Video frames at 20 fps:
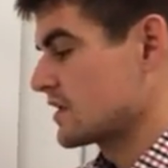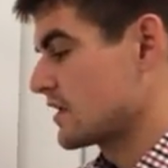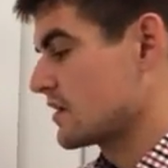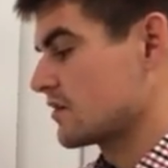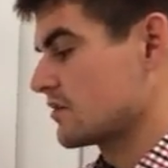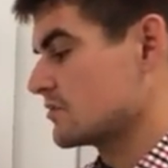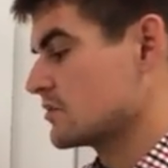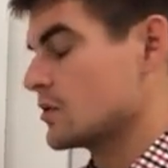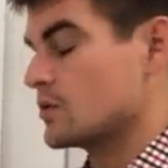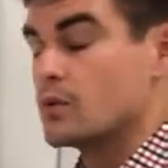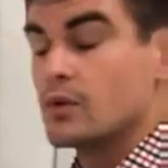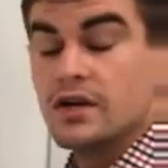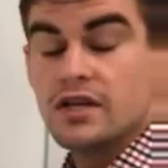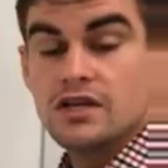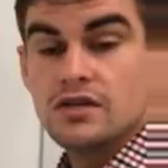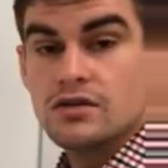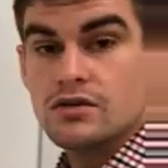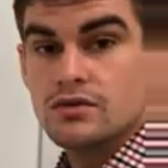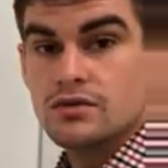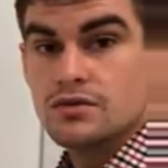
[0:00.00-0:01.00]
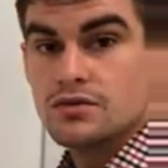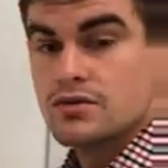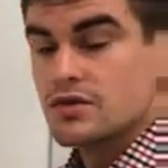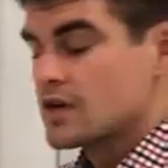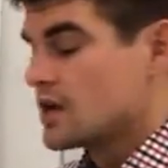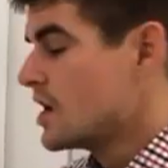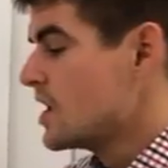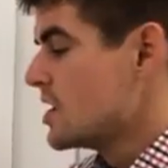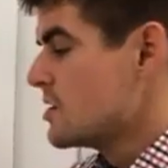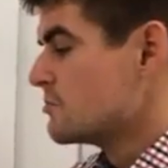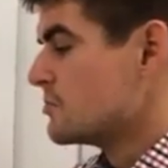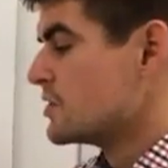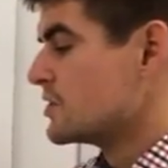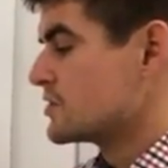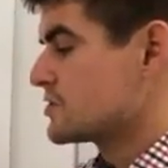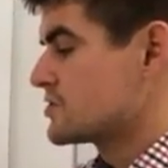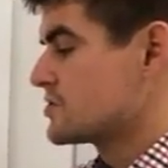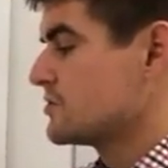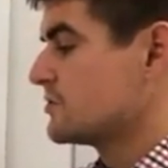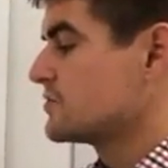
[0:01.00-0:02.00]
I don't know what he used, but
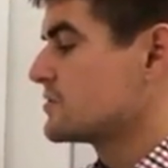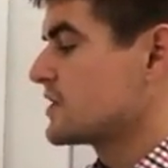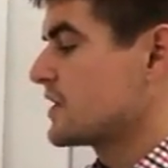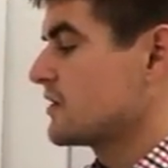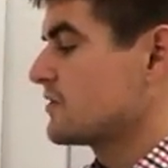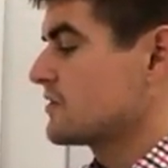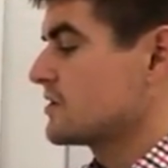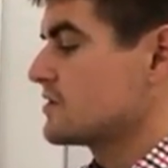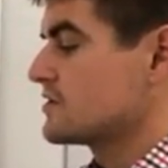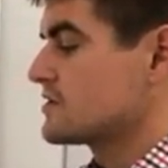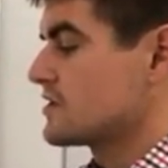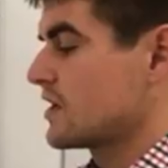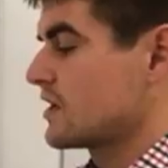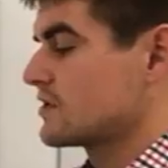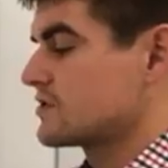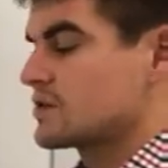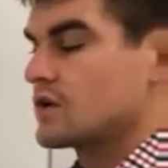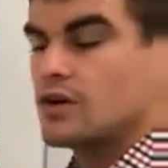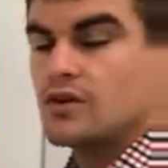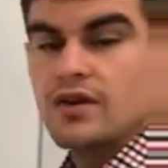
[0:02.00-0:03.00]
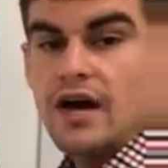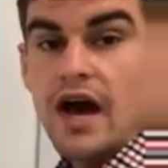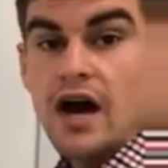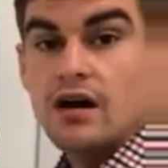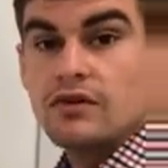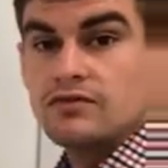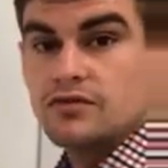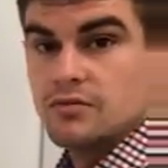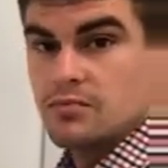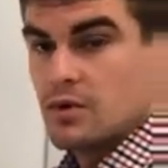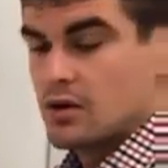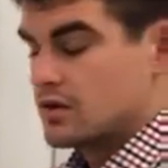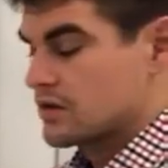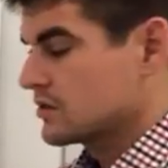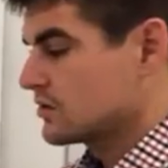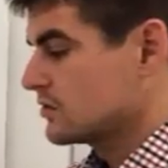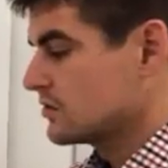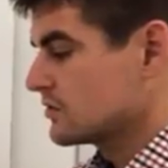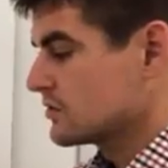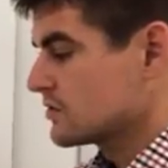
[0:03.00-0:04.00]
it shoots out these things called alpha
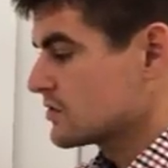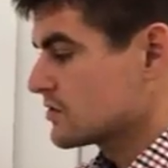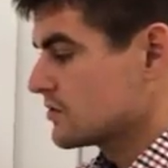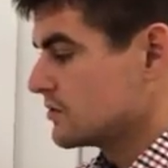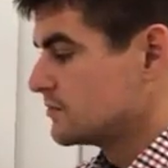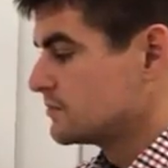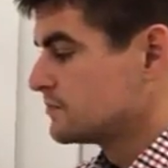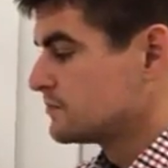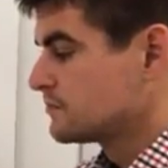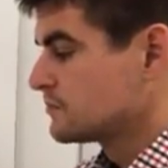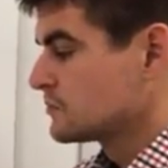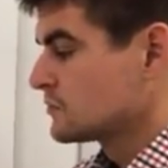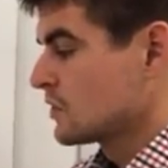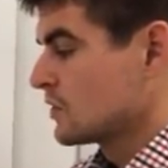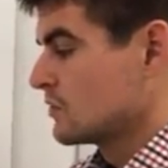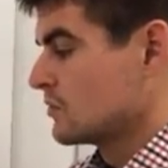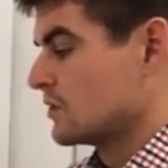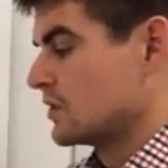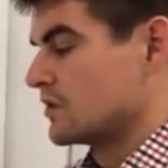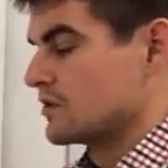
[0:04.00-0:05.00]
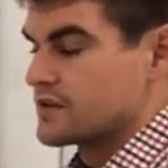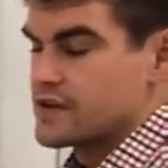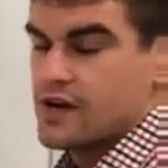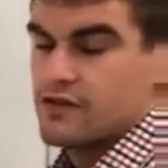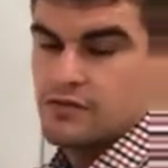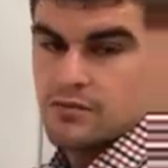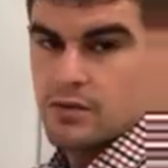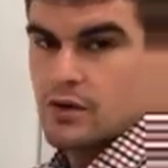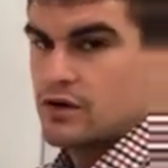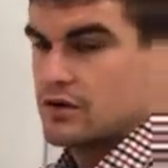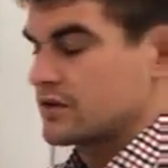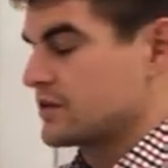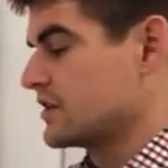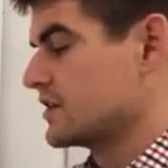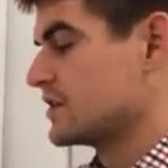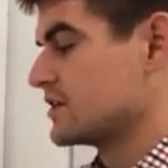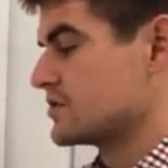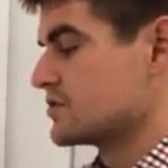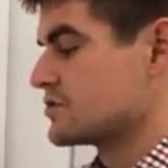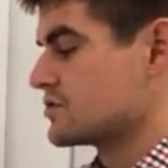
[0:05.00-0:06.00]
particles. Well, the alpha particle,
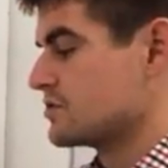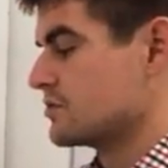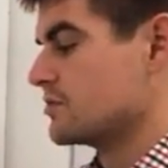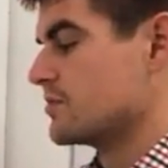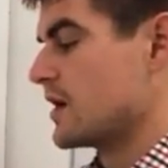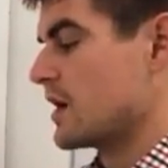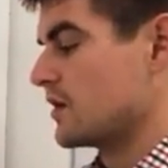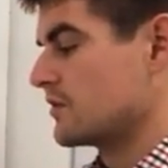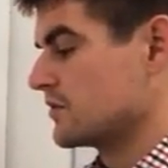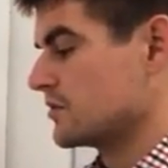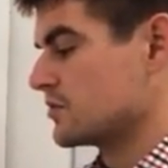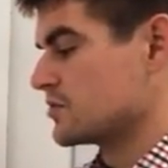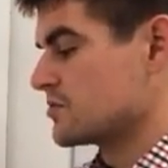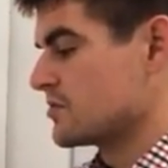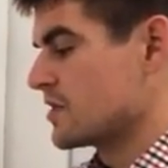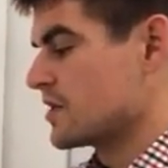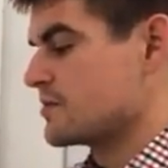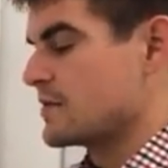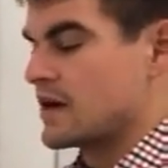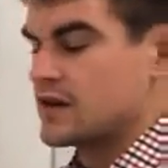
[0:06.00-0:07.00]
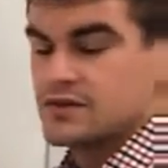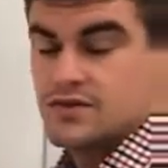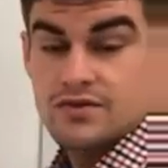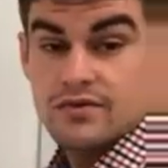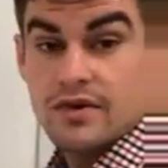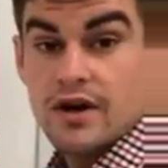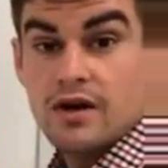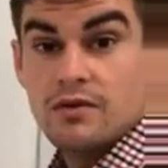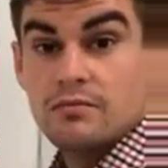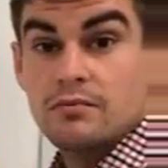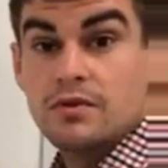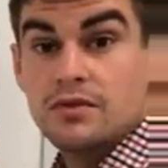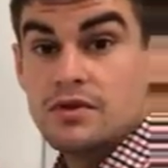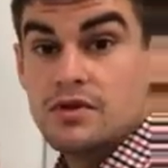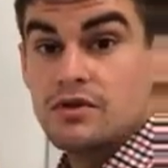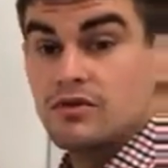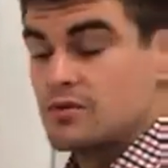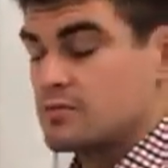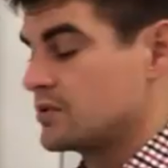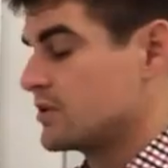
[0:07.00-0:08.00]
it doesn't shoot them out. They bounce around, but
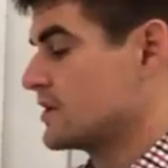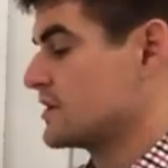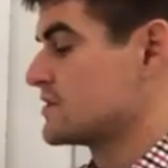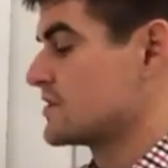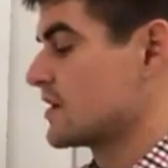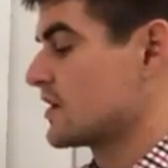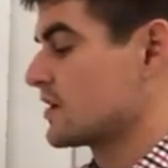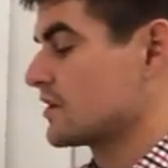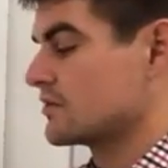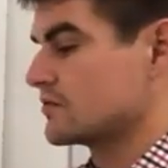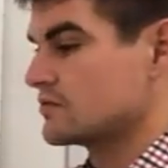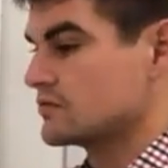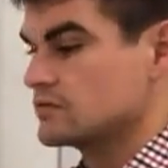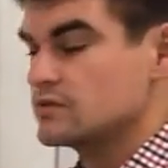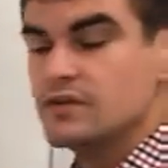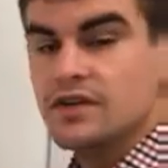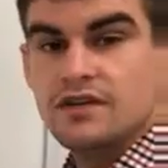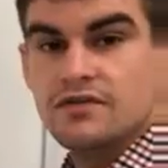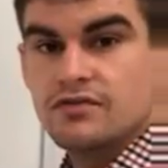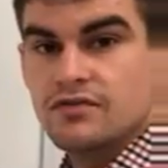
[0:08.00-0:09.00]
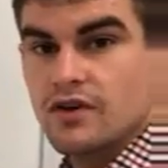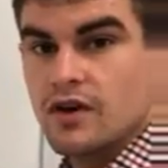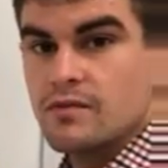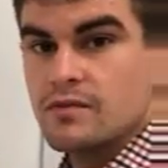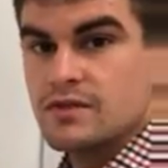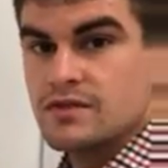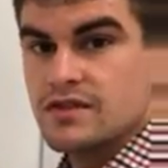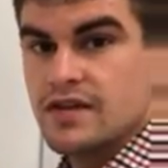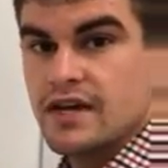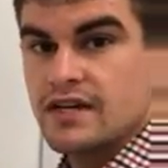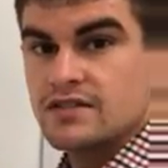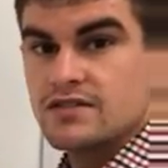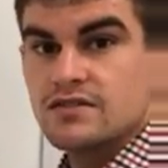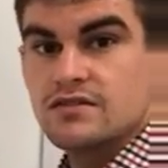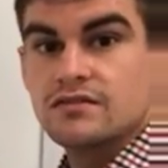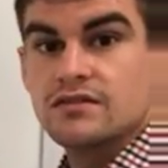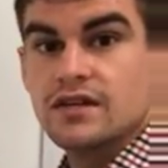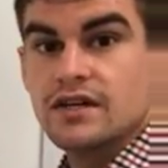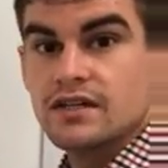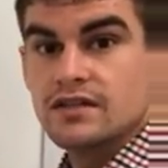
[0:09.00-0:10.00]
the only place they can leave from is that
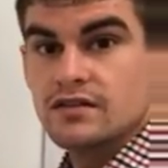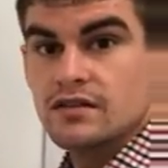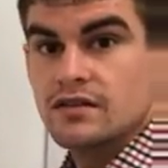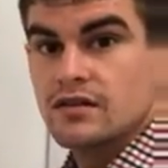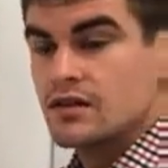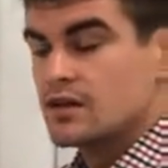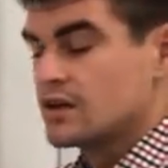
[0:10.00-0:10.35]
slit.